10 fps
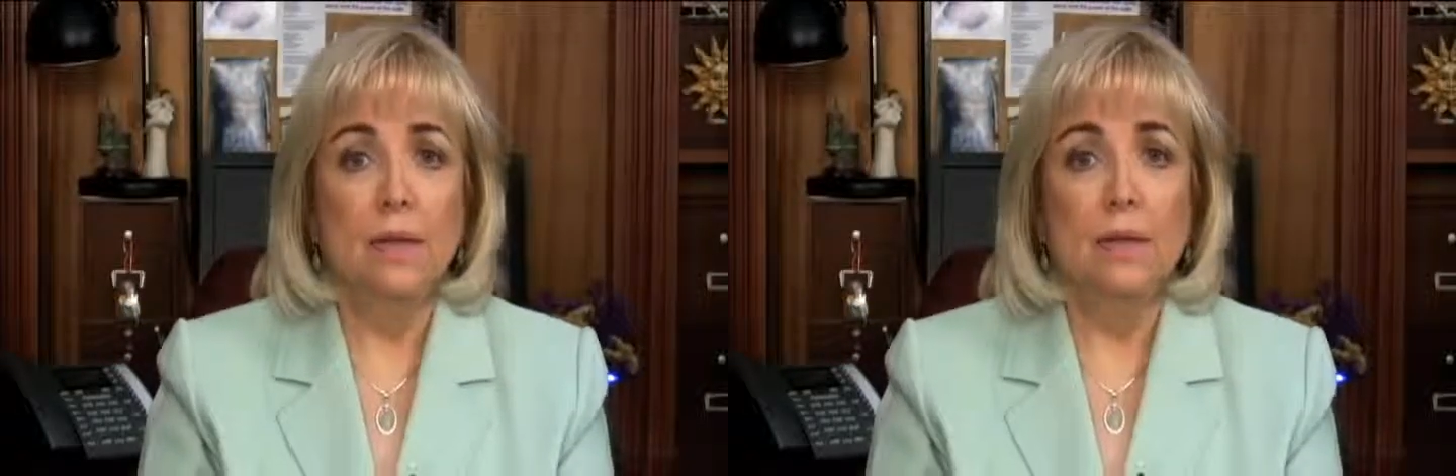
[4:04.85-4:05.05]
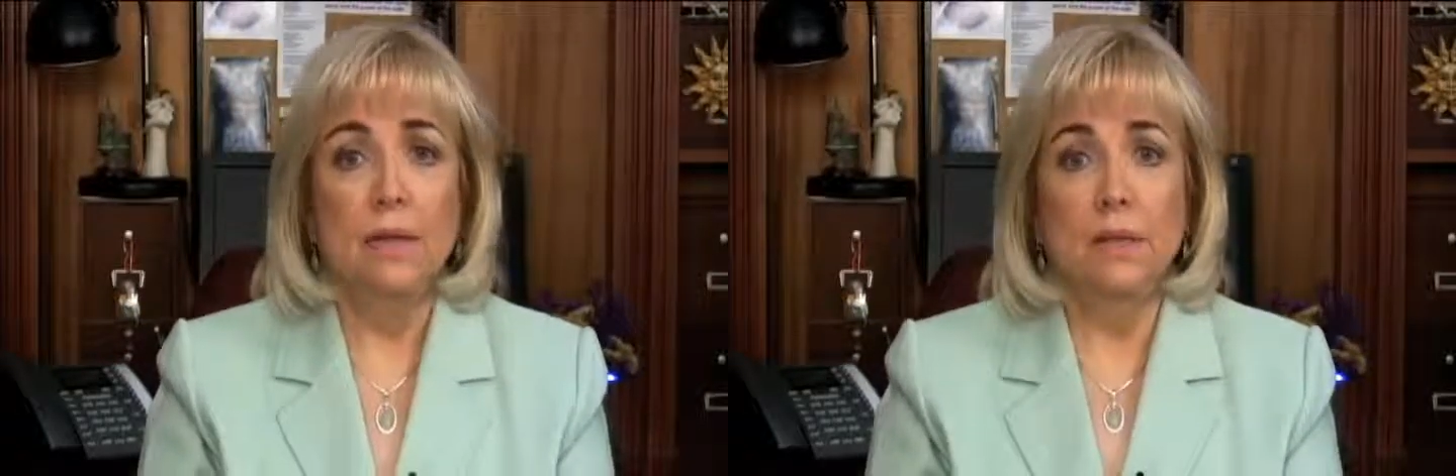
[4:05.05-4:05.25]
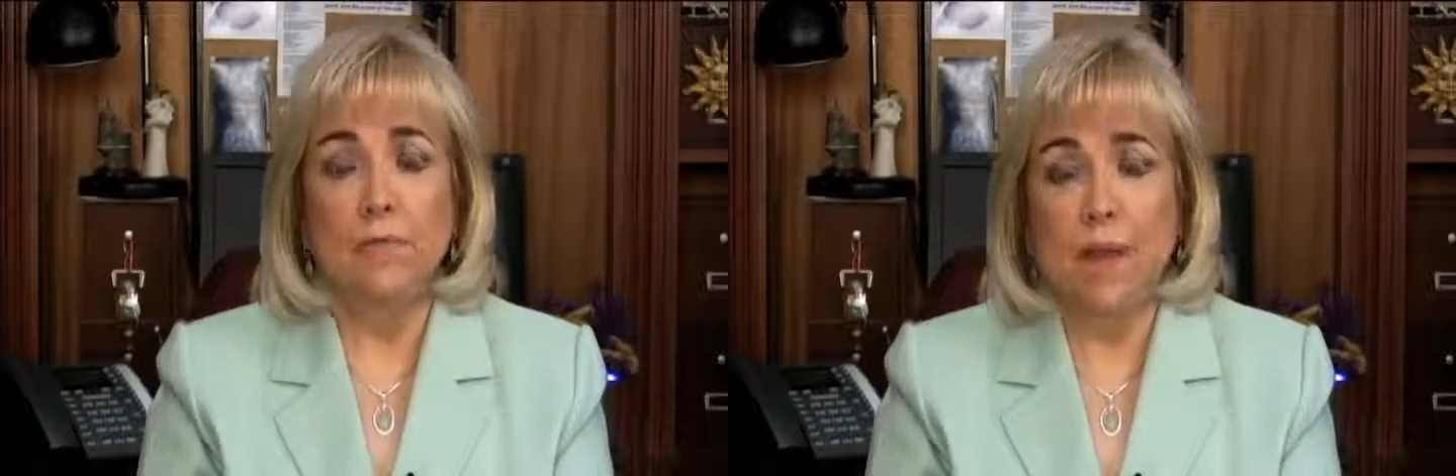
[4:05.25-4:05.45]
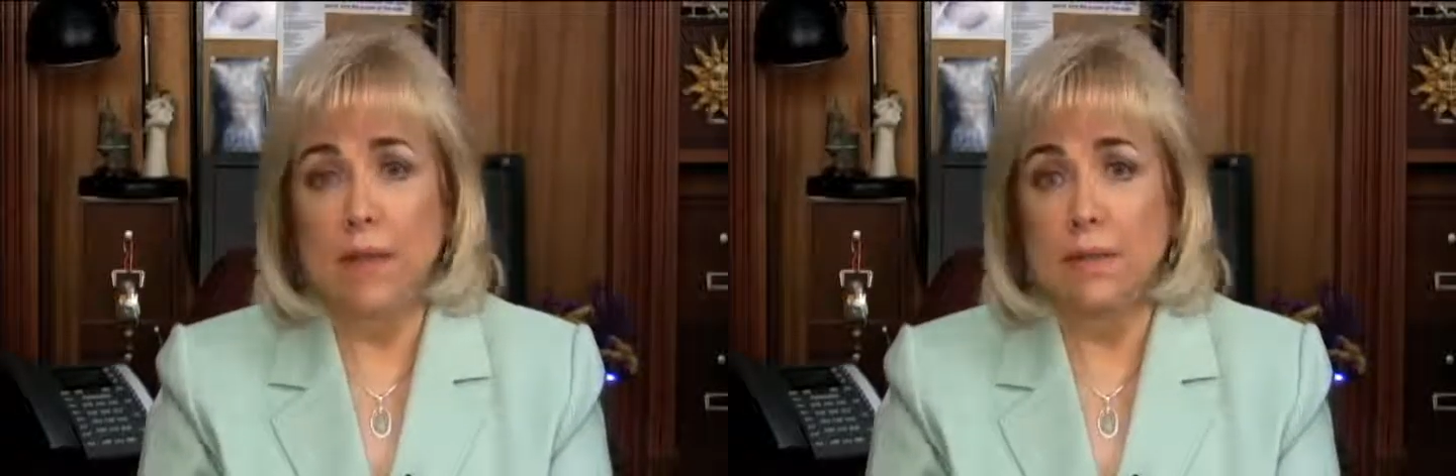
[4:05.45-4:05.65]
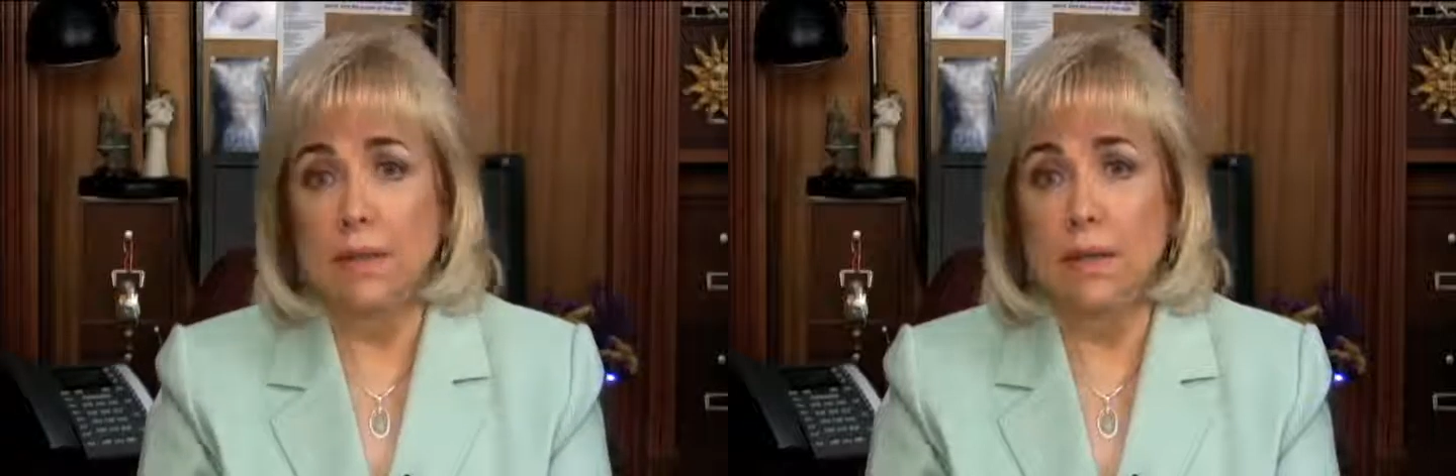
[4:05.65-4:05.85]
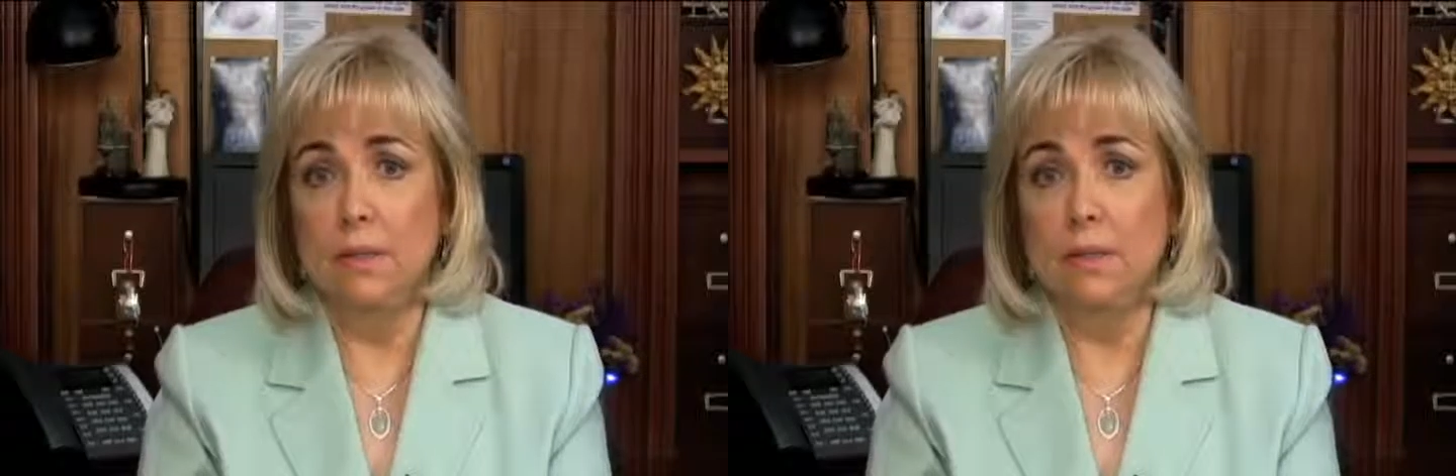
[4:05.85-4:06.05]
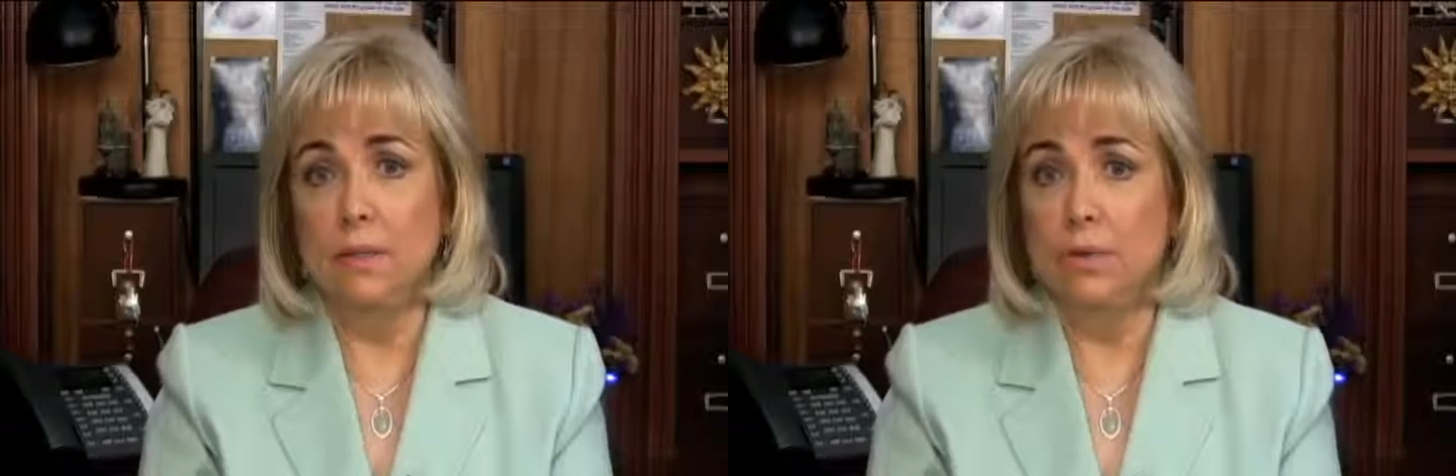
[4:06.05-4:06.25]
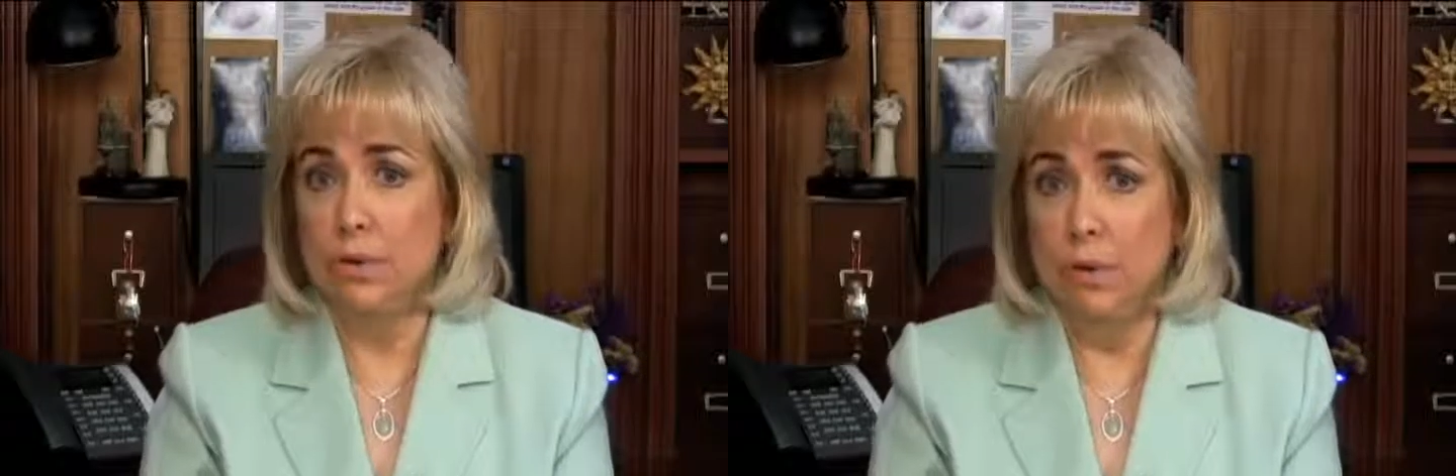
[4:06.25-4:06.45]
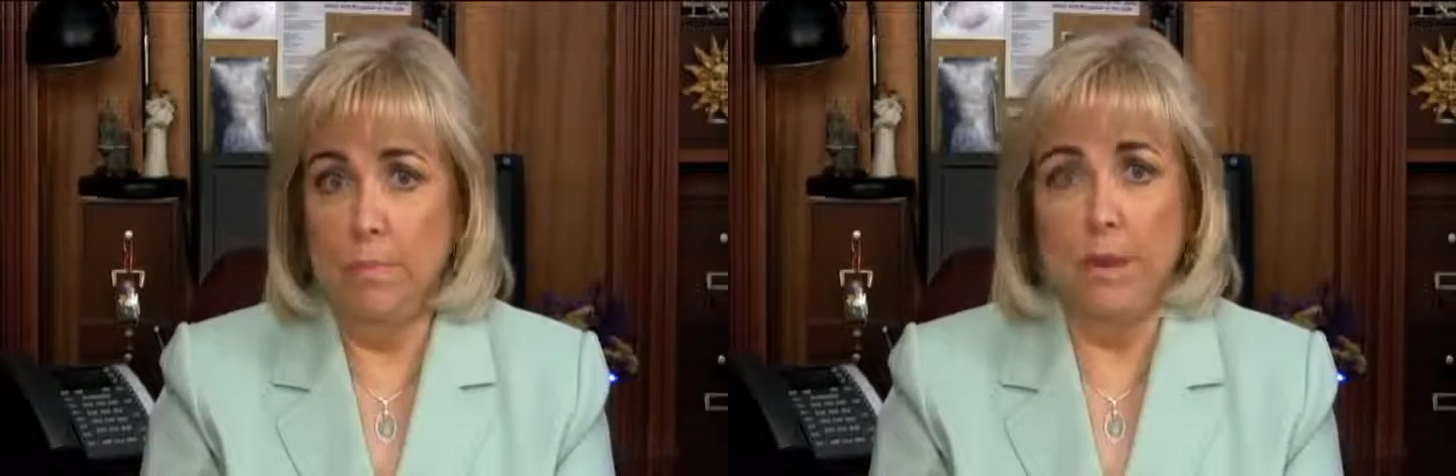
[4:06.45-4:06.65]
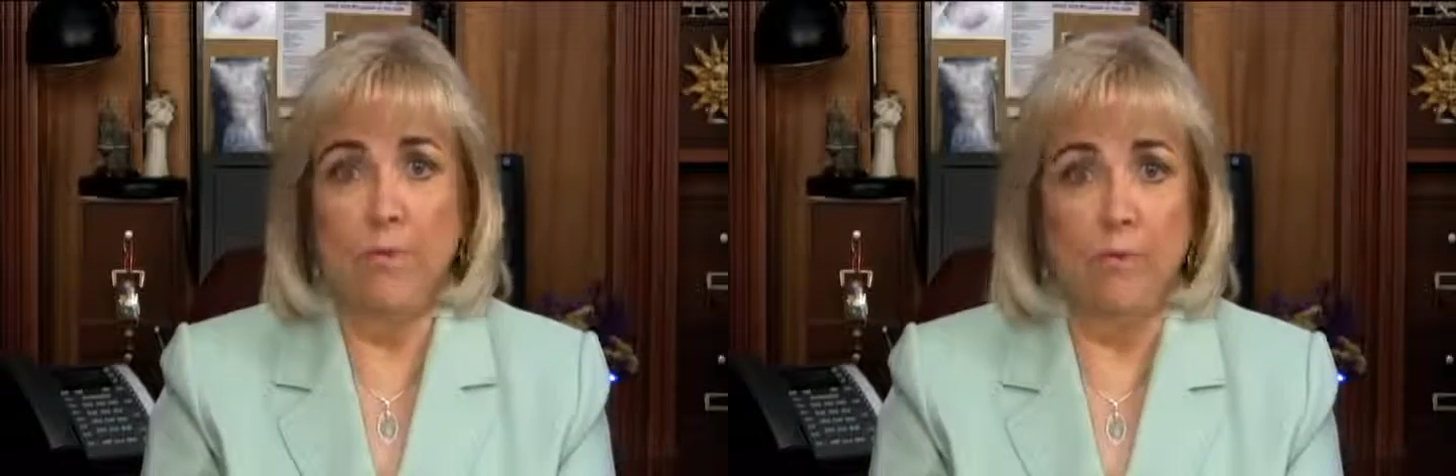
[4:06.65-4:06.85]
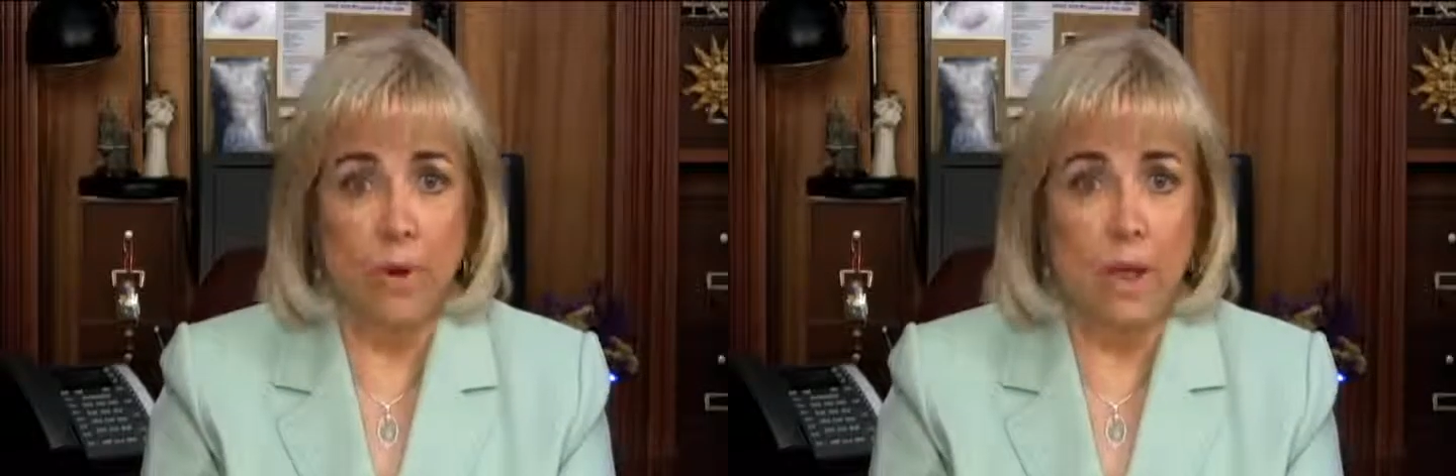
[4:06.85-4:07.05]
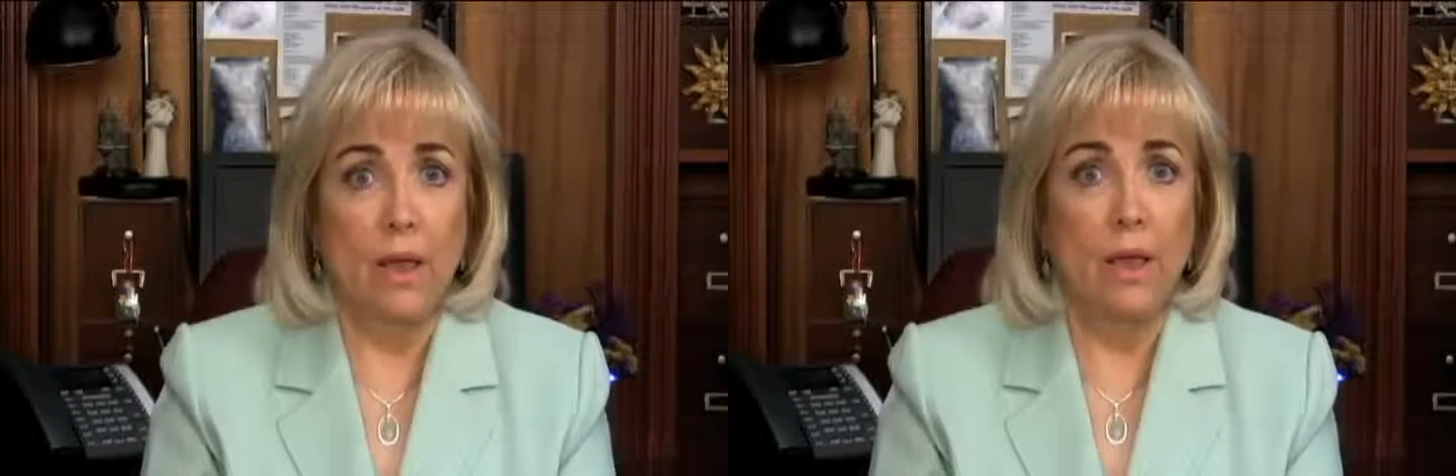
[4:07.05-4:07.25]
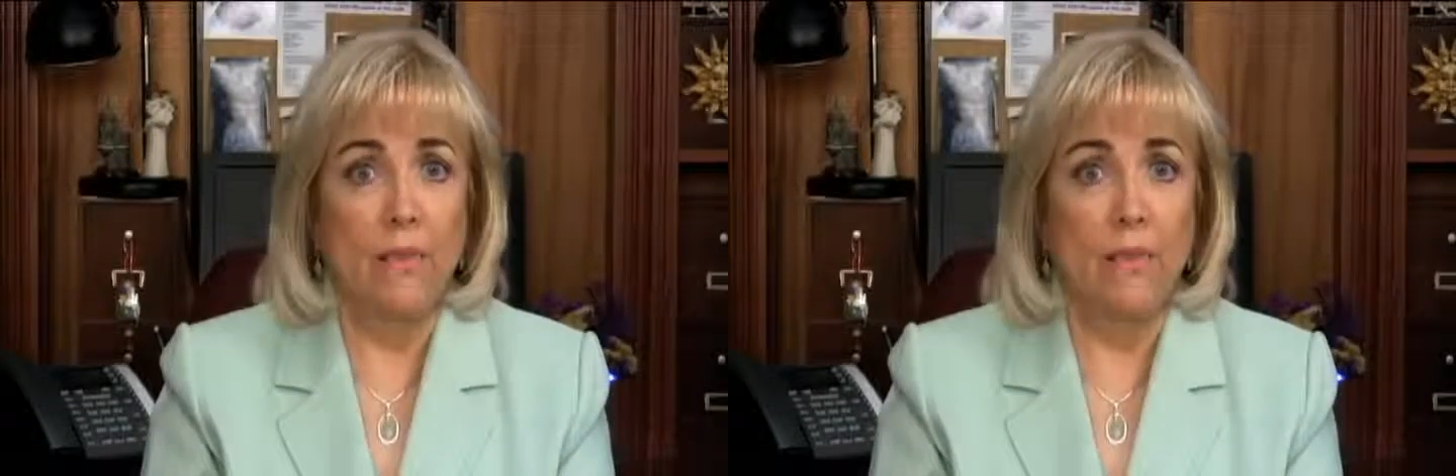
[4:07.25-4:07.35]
says vaccines should be free